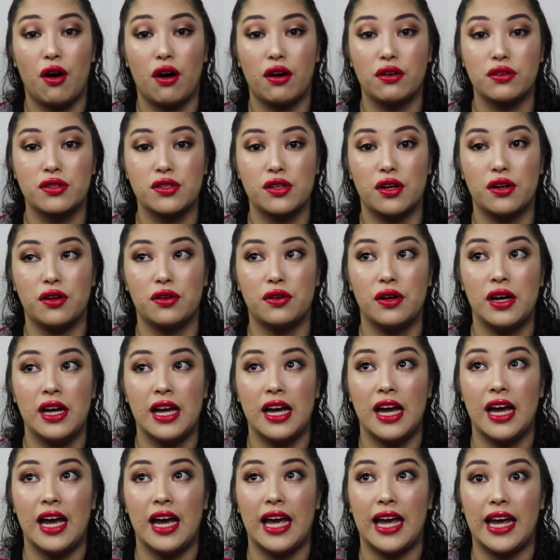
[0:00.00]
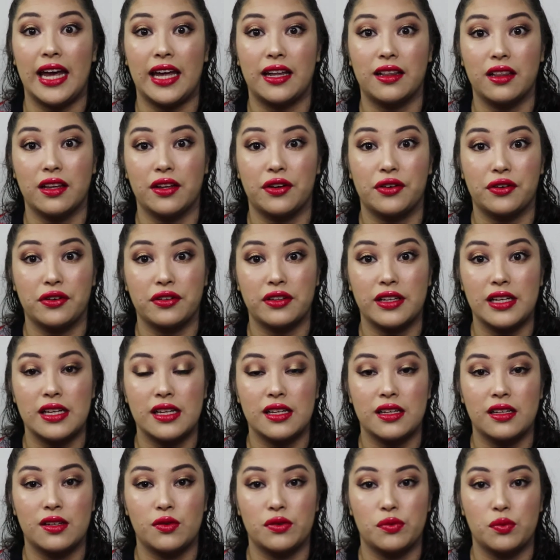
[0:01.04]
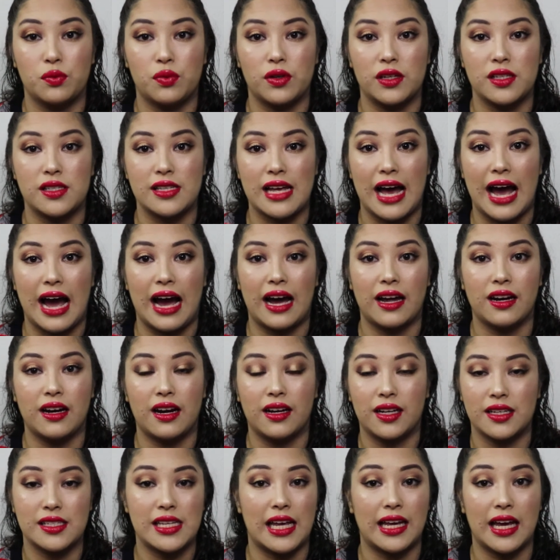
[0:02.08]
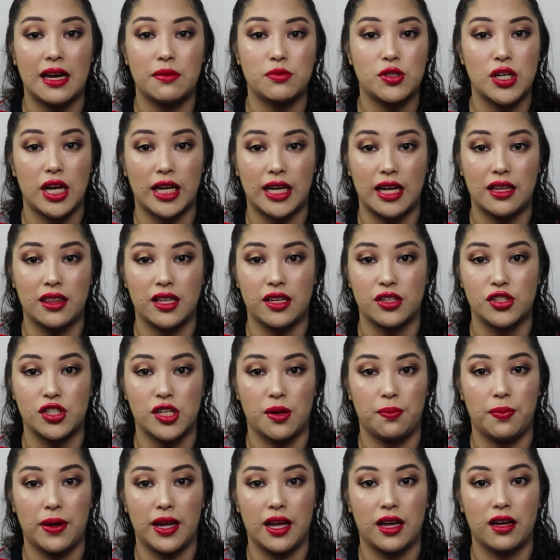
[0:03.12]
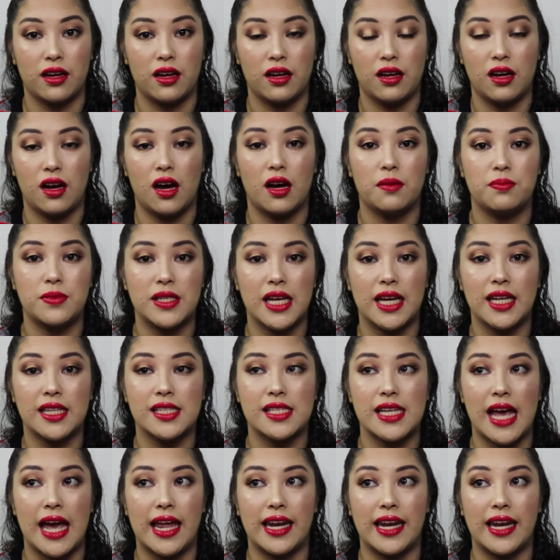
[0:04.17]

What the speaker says: Also, it literally was at, because I kept checking the shipping updates,